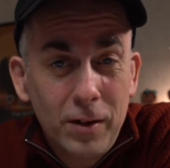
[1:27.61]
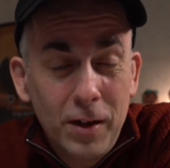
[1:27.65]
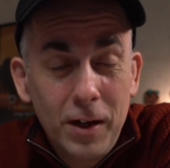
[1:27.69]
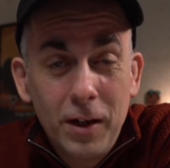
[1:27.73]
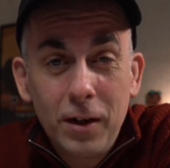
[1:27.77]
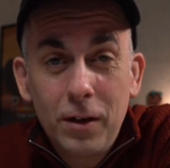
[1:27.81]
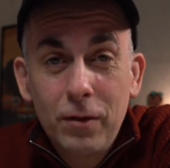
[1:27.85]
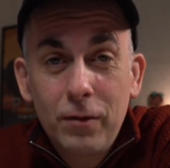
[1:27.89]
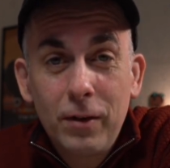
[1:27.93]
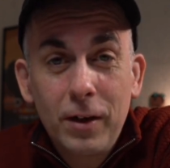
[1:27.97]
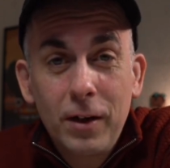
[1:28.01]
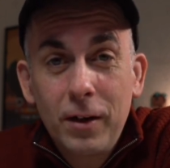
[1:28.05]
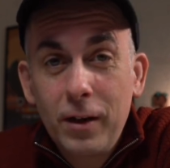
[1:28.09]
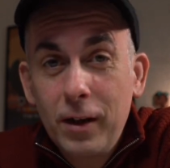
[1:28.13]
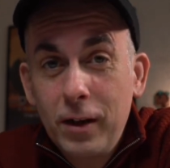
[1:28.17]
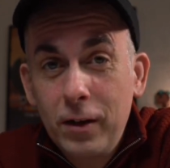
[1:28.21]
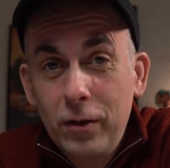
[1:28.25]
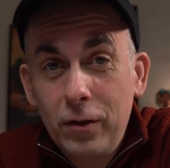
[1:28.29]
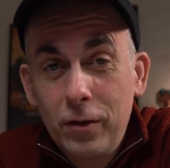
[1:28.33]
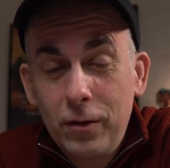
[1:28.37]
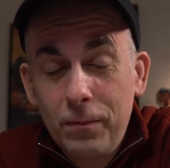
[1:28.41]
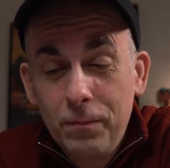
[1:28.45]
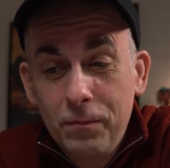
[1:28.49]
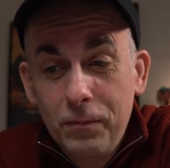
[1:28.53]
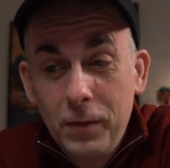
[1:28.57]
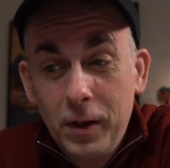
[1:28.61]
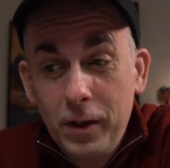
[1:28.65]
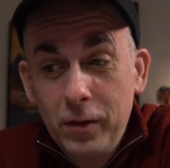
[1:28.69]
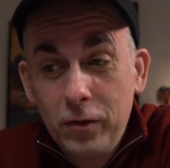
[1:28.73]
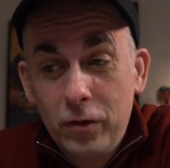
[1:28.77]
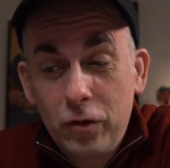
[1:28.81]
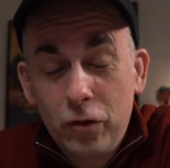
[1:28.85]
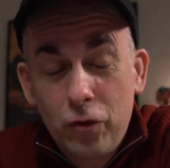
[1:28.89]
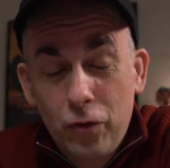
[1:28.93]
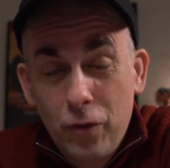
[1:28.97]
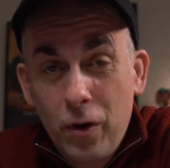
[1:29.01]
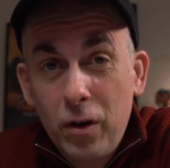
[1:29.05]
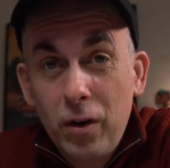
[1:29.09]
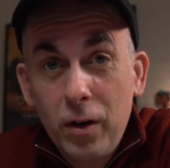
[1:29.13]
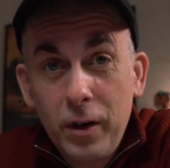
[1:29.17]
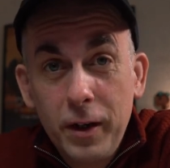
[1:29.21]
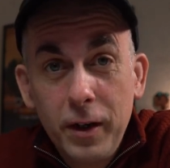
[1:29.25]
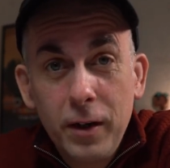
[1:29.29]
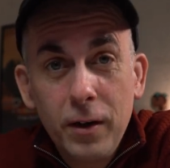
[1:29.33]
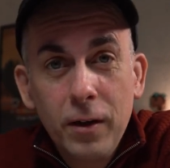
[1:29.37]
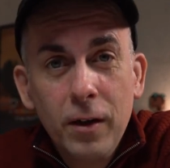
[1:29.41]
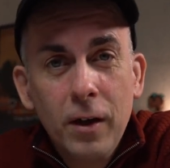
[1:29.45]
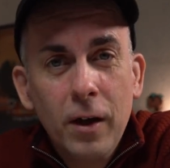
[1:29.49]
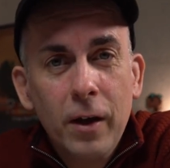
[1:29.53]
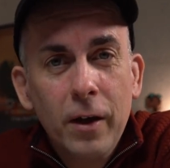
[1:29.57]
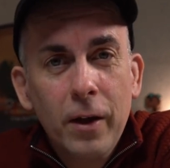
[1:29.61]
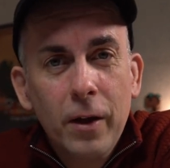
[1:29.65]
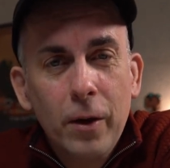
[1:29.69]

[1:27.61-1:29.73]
tinkering and struggling